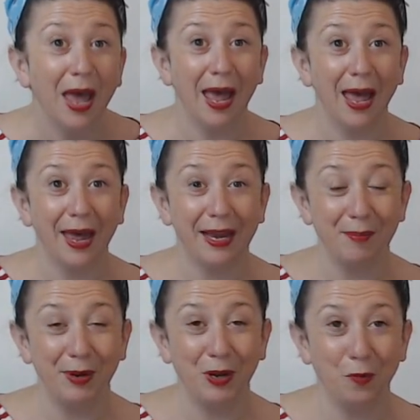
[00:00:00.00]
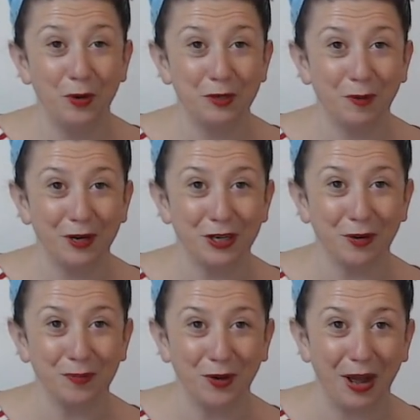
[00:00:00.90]
and let me know which
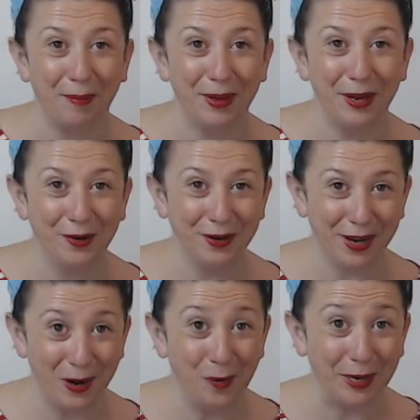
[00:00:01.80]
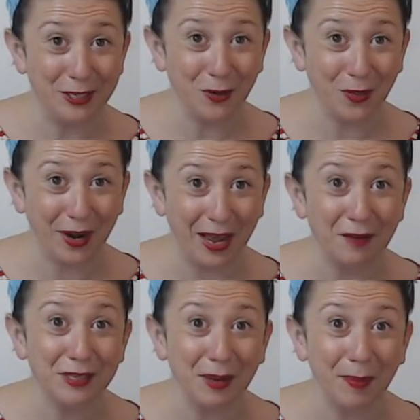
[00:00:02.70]
workshop you're coming on, and I'll make sure that I
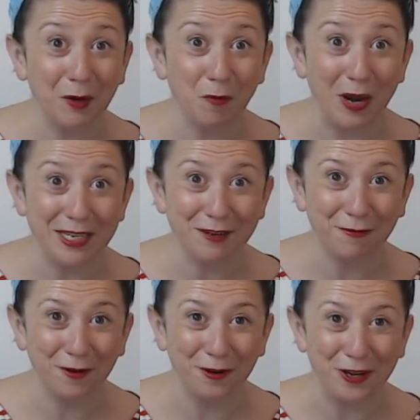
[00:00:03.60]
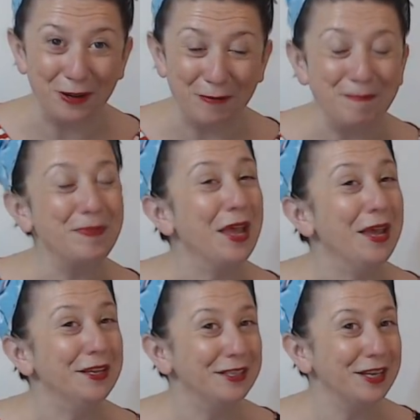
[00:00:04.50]
have something ready for you.
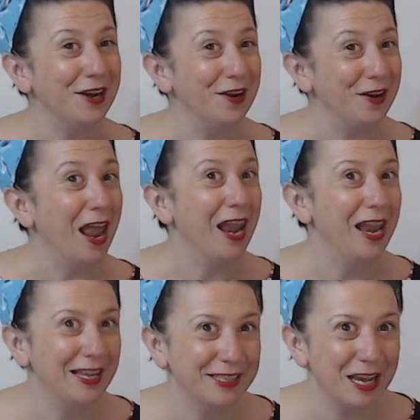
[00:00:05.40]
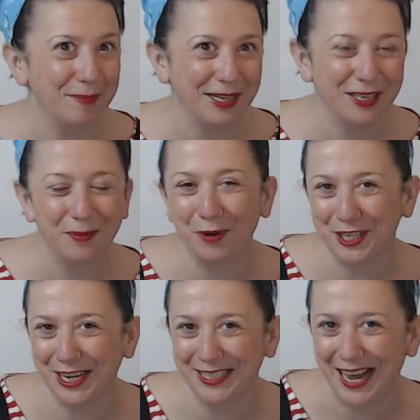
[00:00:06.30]
So let's get back to the
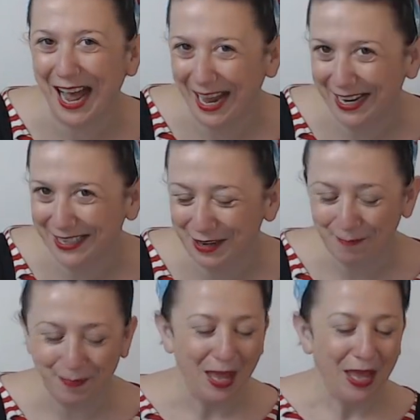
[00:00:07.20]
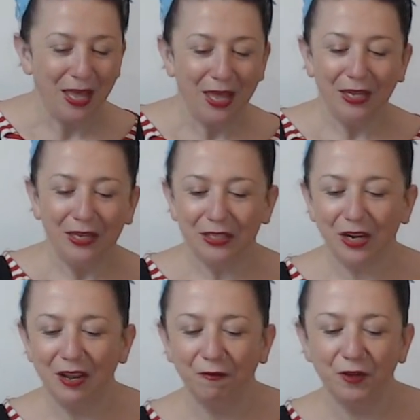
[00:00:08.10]
project at hand. So
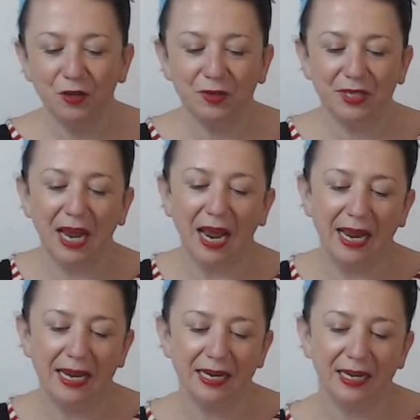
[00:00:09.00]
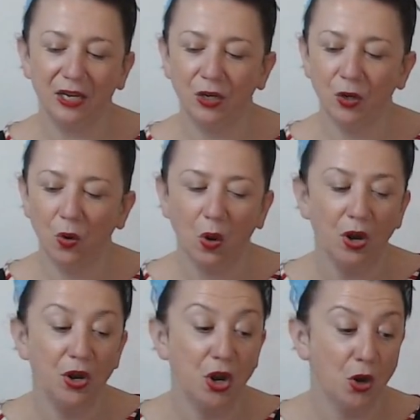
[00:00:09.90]
if you take your
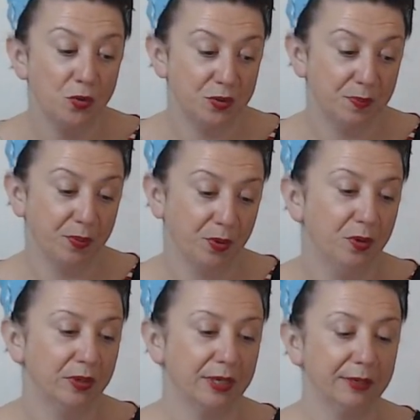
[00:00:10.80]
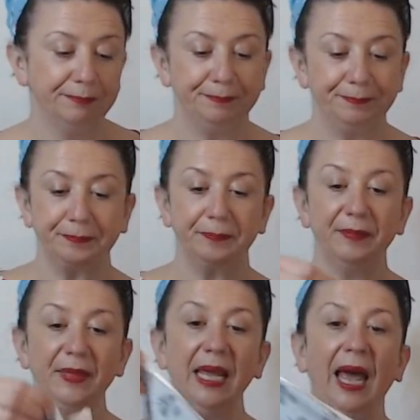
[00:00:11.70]
notebook
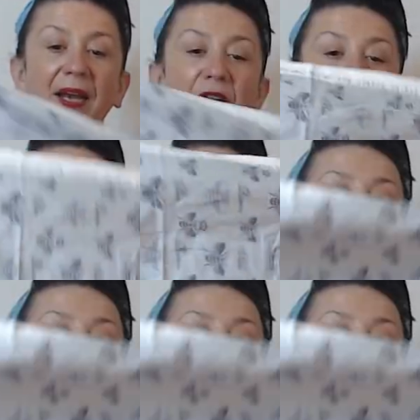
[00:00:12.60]
and your fat